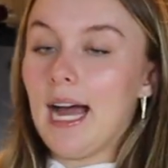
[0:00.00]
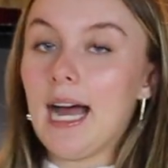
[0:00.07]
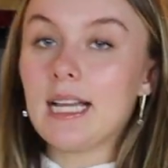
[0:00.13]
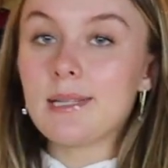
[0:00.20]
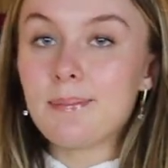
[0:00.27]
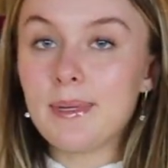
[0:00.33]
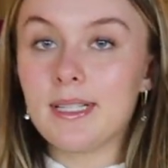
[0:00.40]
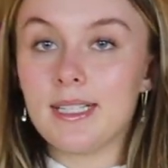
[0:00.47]

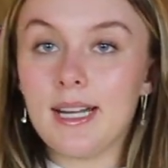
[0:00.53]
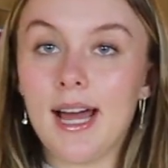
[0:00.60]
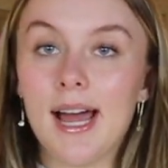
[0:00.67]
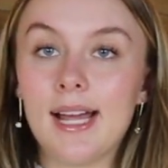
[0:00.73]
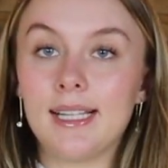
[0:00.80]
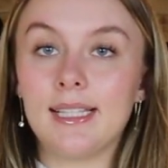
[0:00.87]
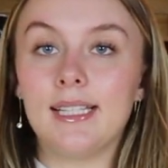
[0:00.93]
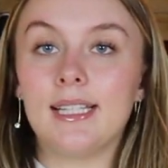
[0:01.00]
last but
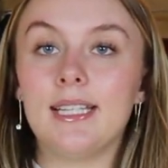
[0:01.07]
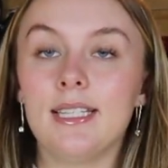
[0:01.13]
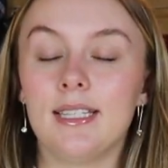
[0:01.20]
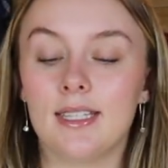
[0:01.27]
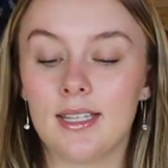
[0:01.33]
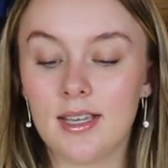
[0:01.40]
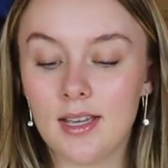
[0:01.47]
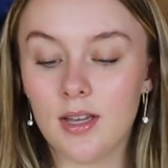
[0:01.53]
not
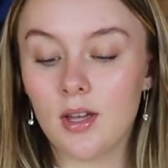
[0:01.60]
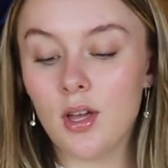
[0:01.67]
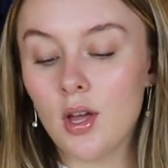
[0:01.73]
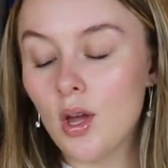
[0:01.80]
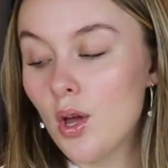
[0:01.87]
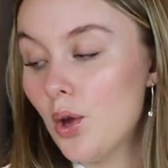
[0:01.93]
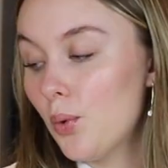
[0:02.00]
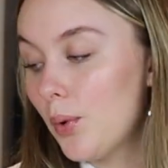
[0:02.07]
least,
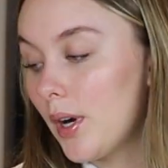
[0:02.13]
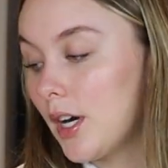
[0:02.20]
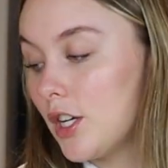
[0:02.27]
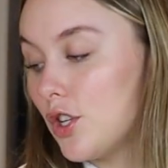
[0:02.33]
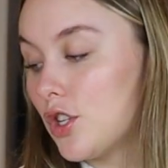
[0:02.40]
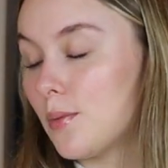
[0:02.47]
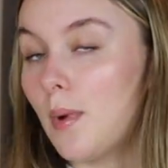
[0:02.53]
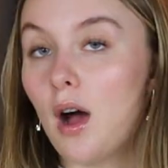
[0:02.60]
we're gonna
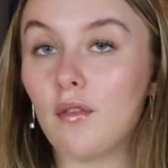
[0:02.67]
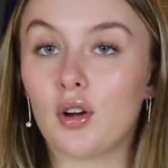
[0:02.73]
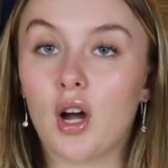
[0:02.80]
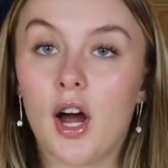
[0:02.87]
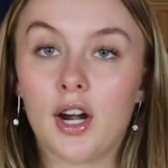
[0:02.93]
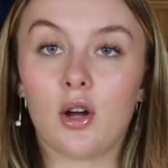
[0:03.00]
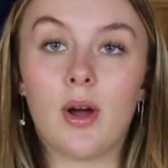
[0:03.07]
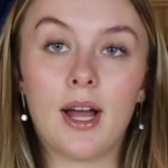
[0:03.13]
do some
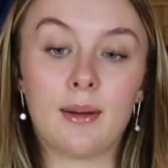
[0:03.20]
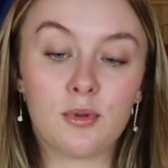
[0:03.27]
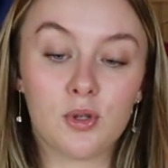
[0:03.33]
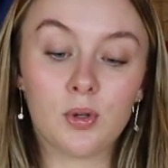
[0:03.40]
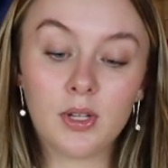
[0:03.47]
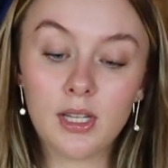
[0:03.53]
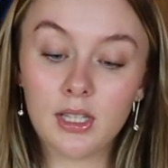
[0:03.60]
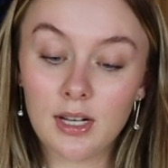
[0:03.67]
avocado. I
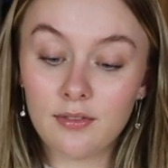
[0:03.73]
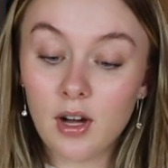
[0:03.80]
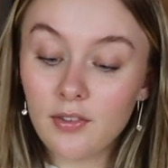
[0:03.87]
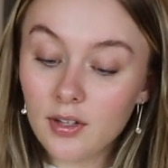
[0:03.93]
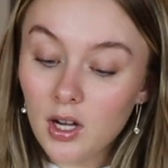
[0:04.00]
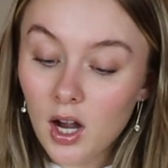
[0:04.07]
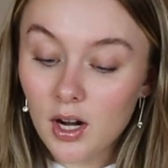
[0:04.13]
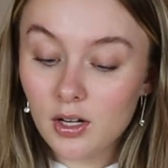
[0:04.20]
absolutely love
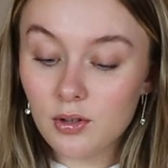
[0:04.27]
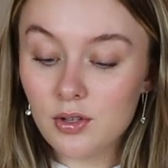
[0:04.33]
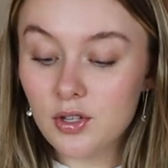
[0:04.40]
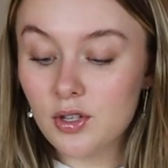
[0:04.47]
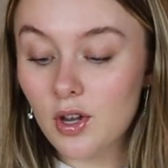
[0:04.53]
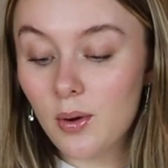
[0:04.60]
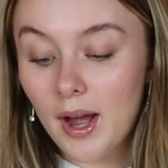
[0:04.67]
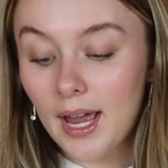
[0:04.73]
avocado,
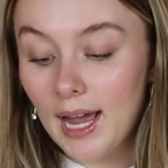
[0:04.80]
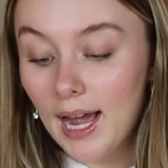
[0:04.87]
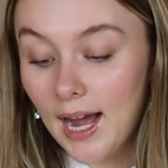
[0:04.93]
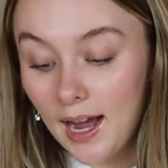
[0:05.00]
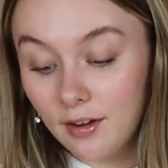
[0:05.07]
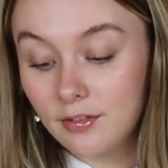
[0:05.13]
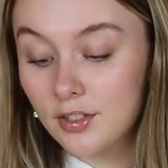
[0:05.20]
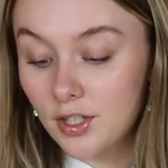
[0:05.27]
so I
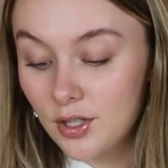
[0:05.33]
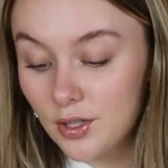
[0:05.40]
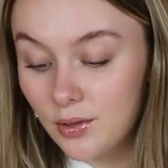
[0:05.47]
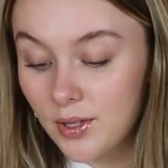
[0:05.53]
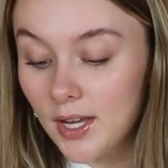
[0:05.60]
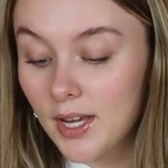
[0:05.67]
have to do